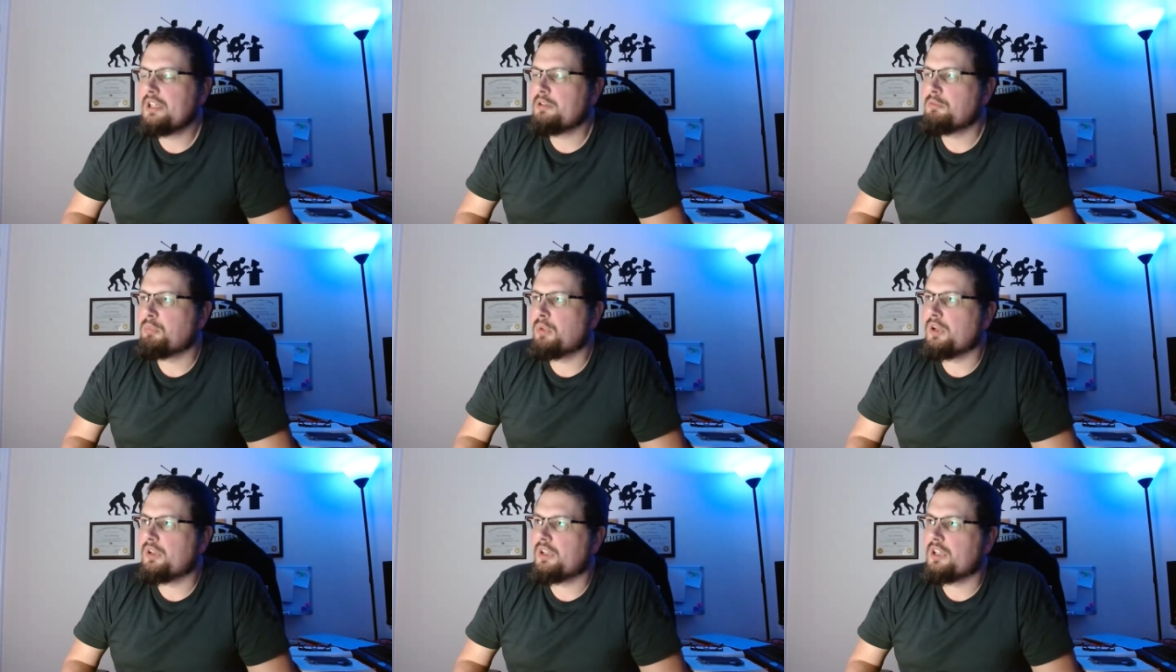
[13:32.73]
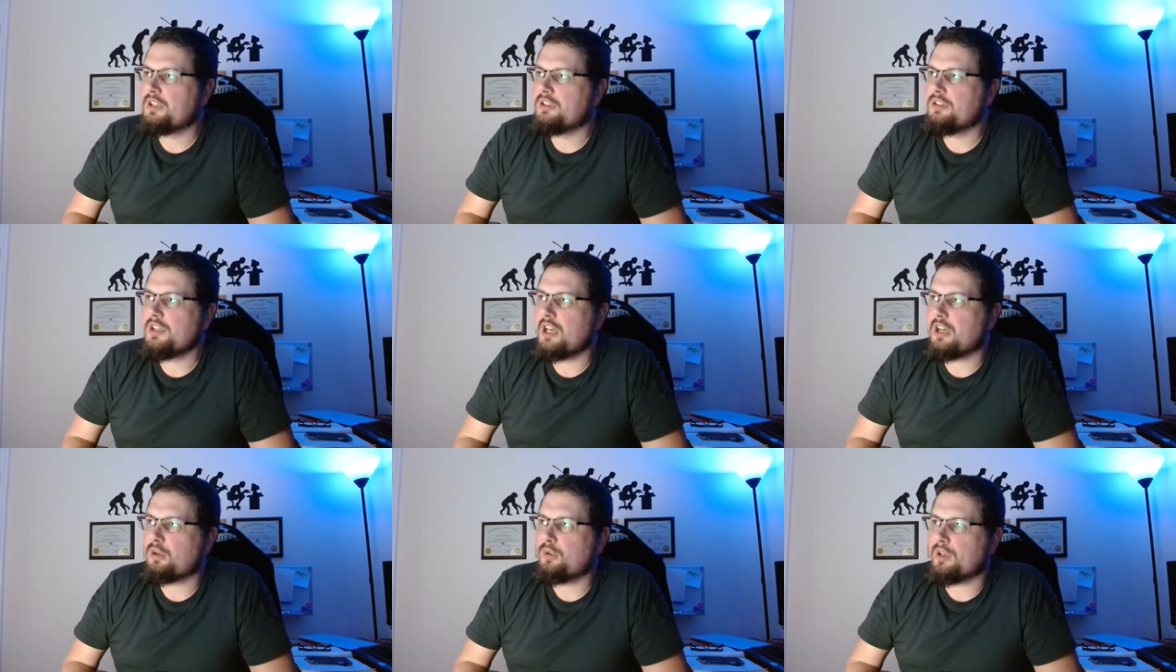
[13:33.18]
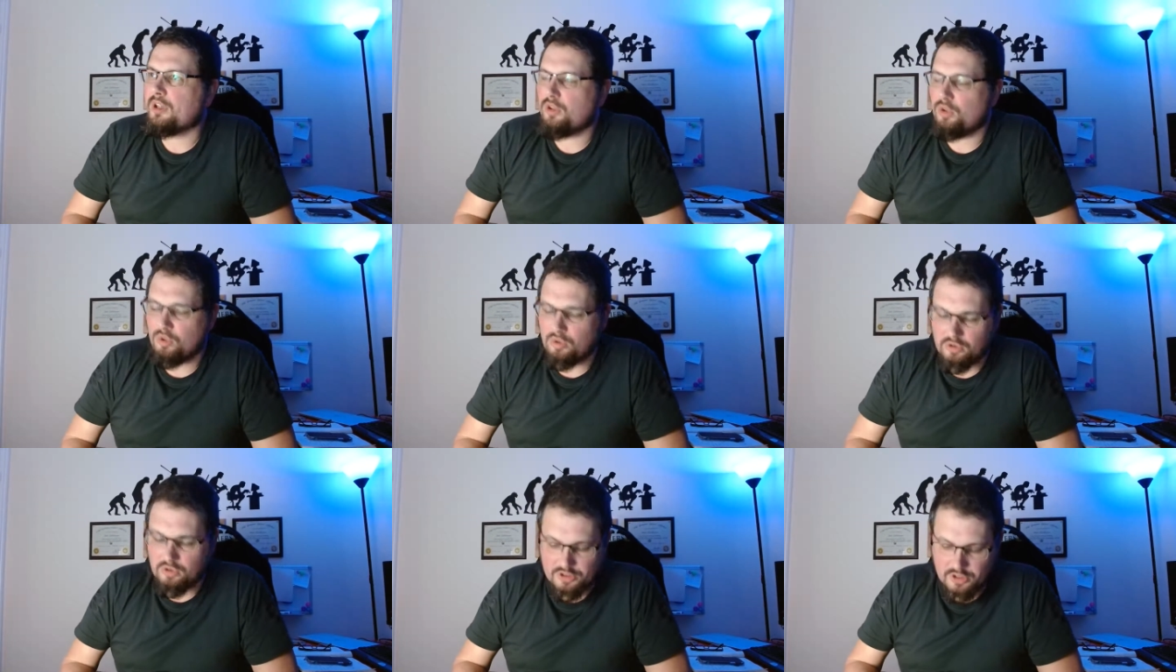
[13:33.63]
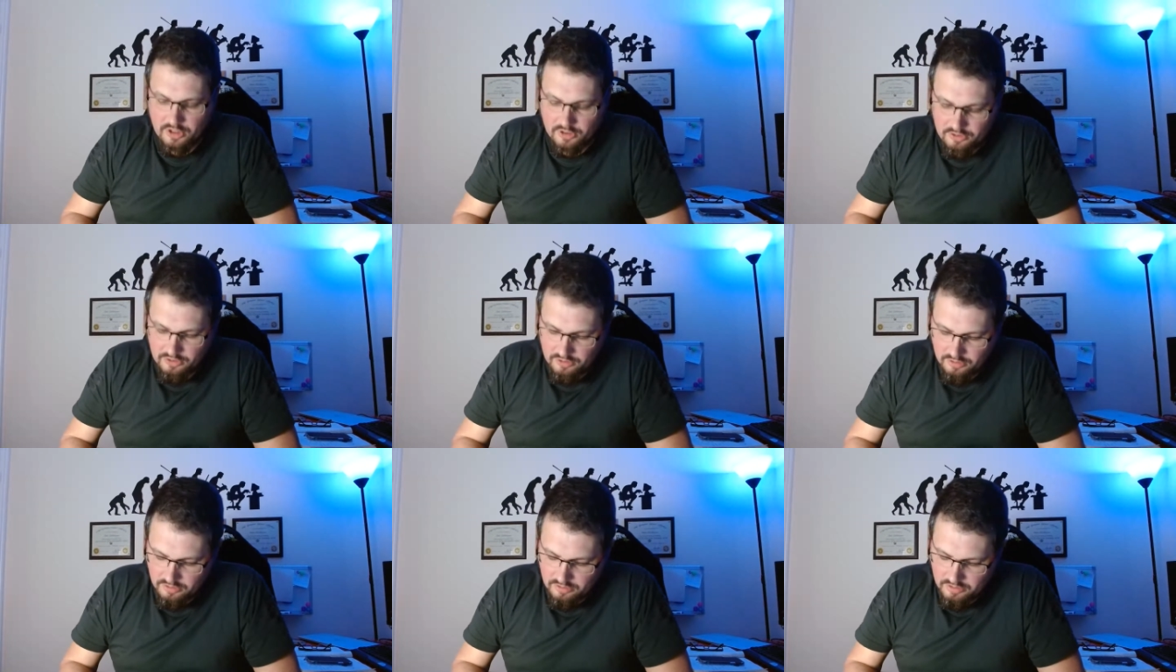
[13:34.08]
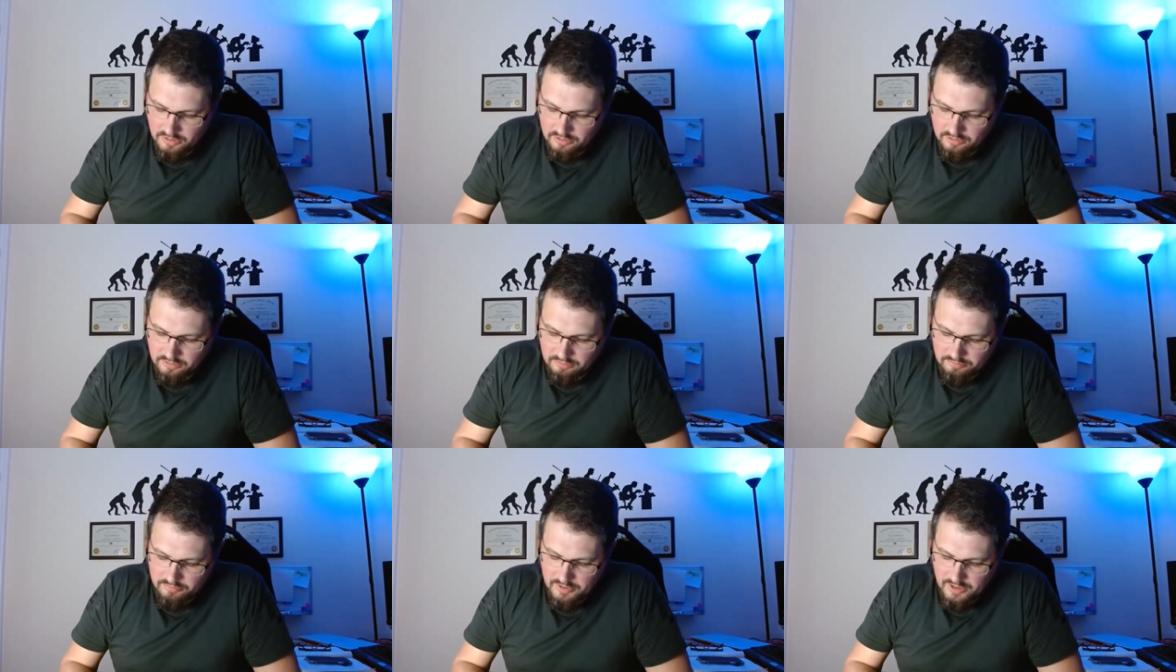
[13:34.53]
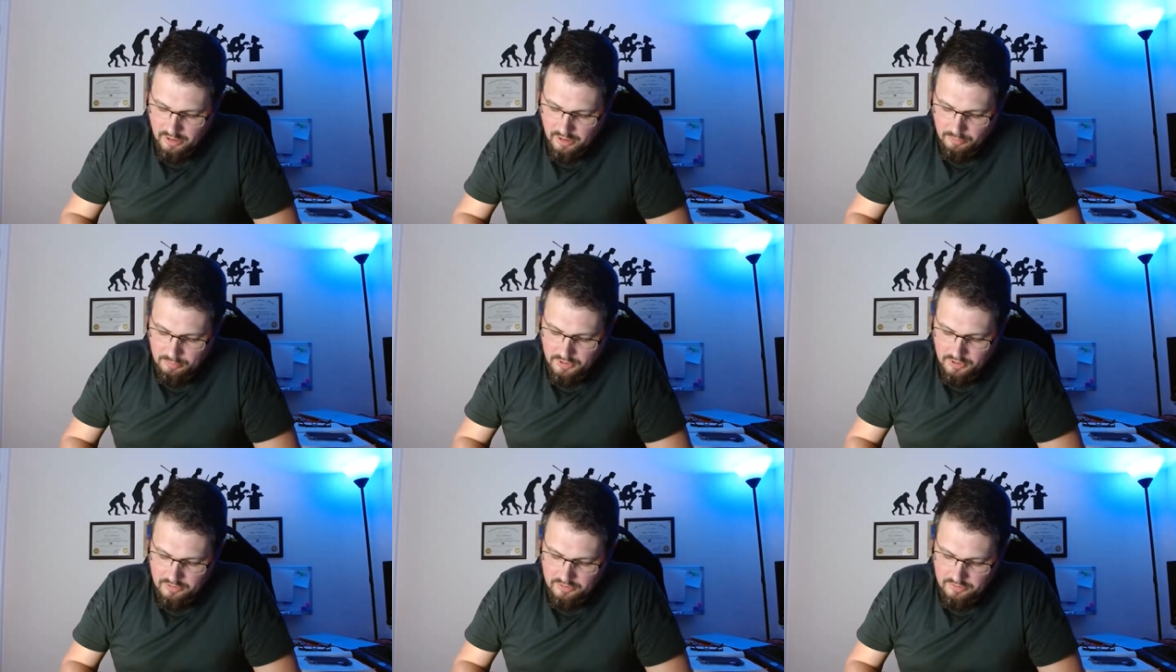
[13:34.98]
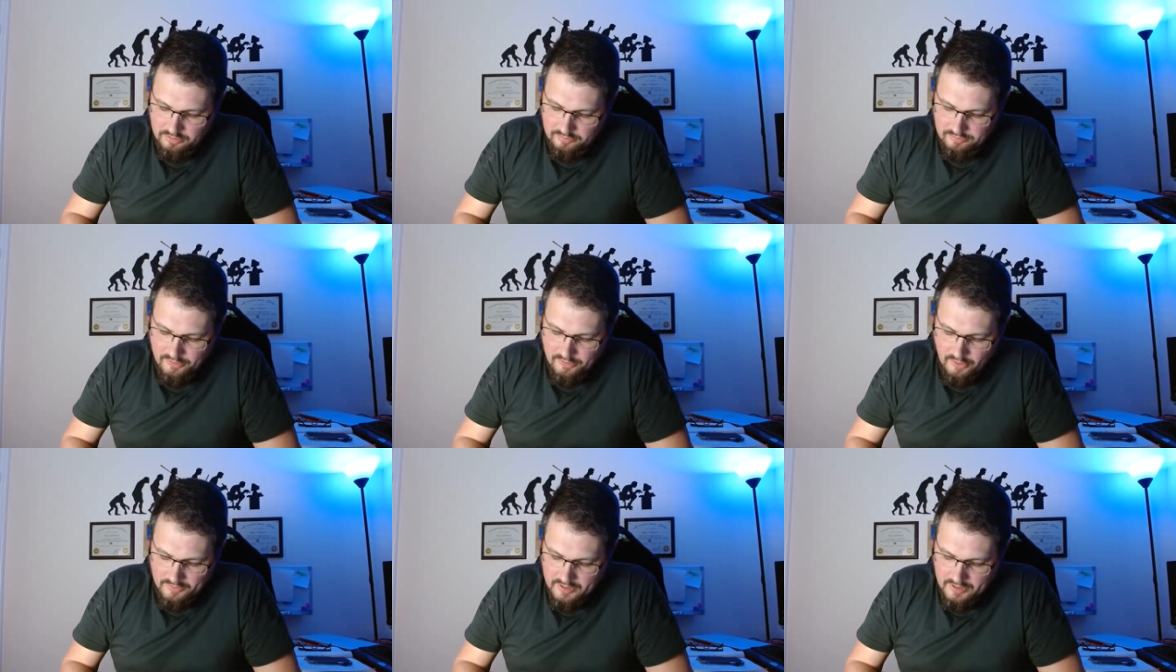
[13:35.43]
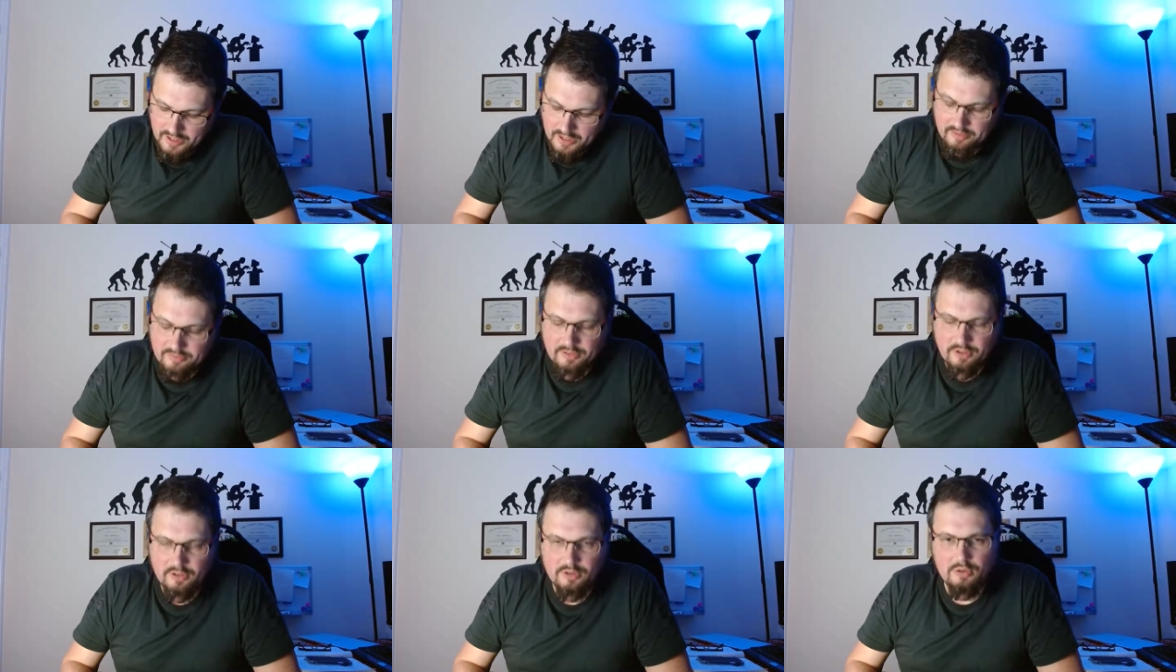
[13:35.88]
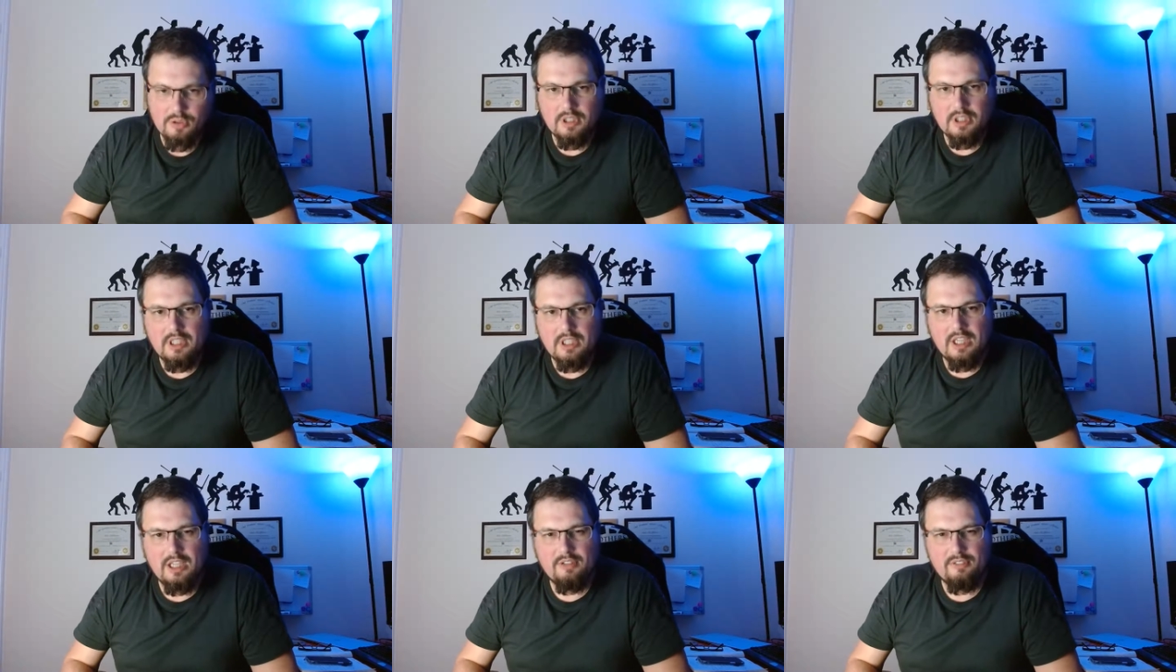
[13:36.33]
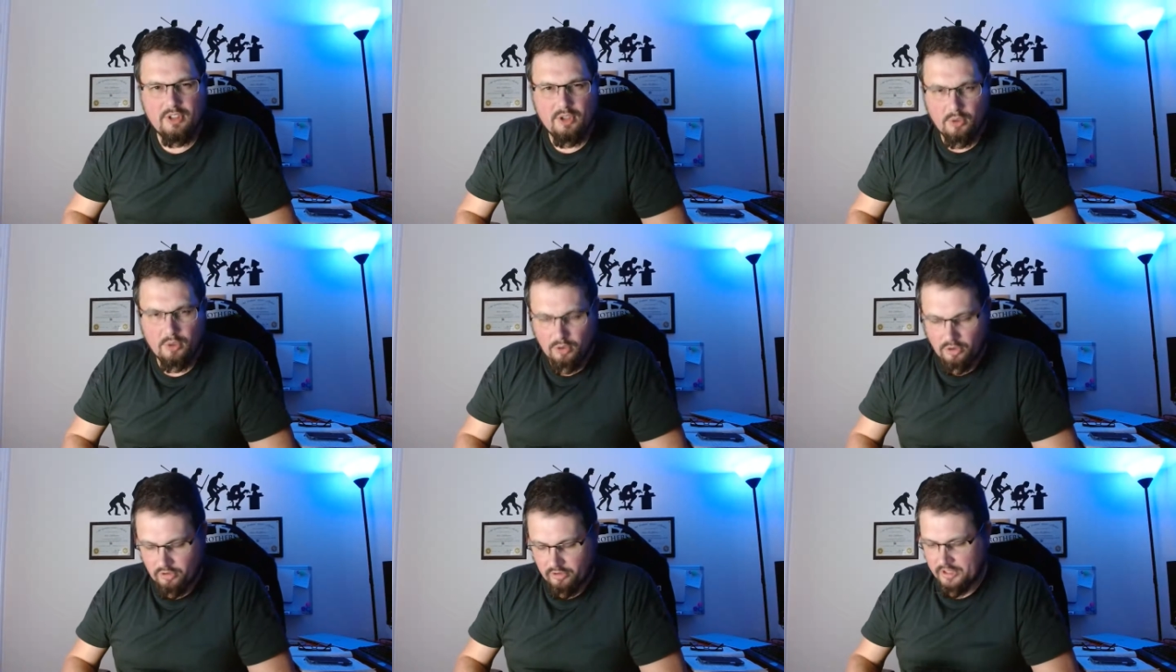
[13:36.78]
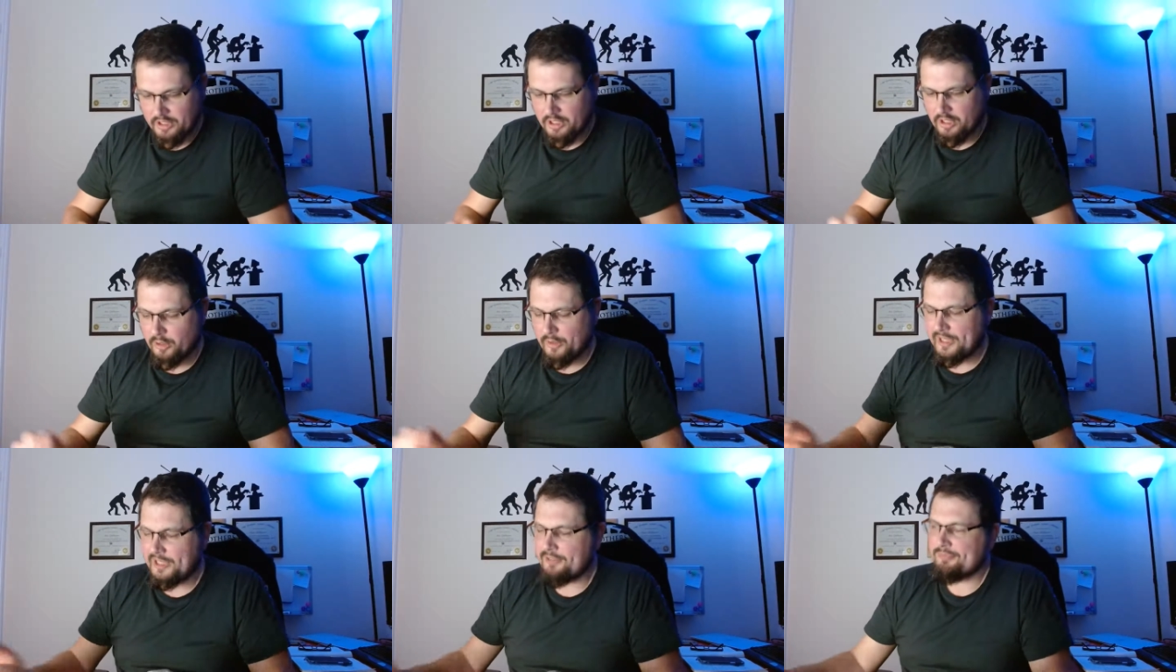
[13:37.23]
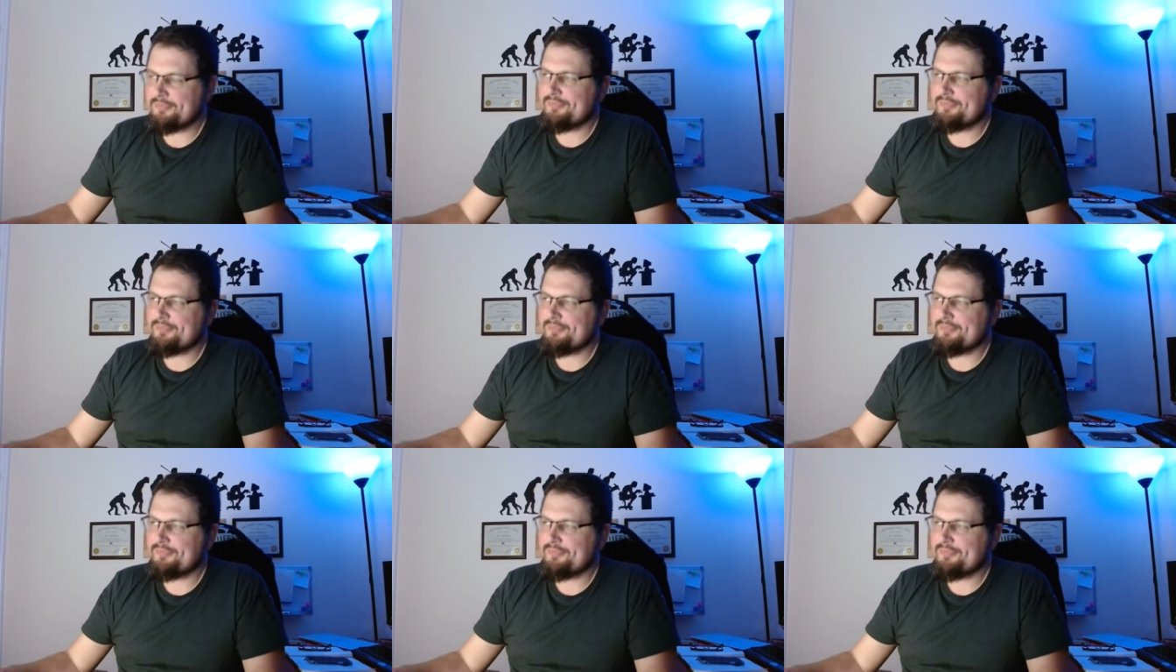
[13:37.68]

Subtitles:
But a quick Google search will help you to find that if you don't already know it.